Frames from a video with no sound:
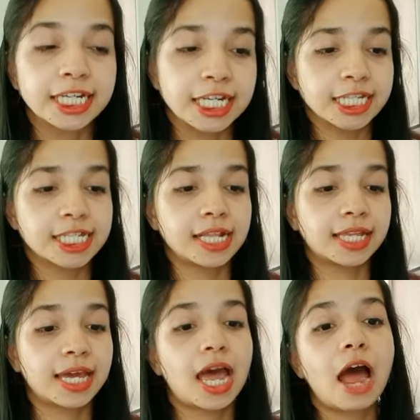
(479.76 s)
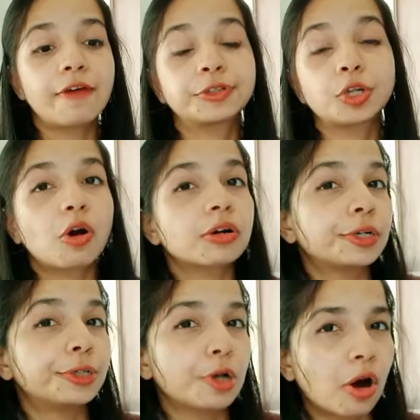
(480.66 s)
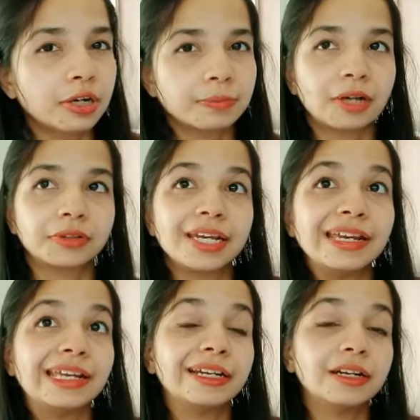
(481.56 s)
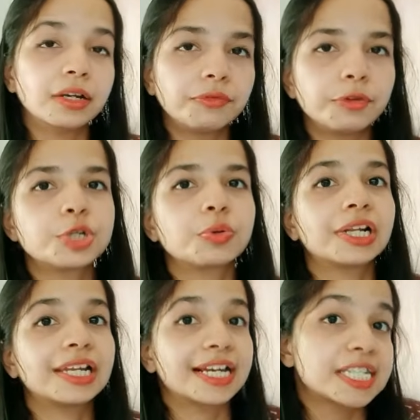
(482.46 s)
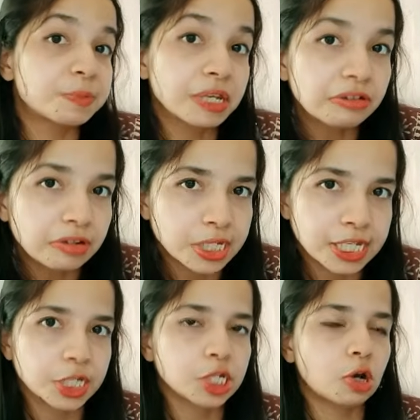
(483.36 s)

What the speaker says: is that they have talked a lot about the individual experiences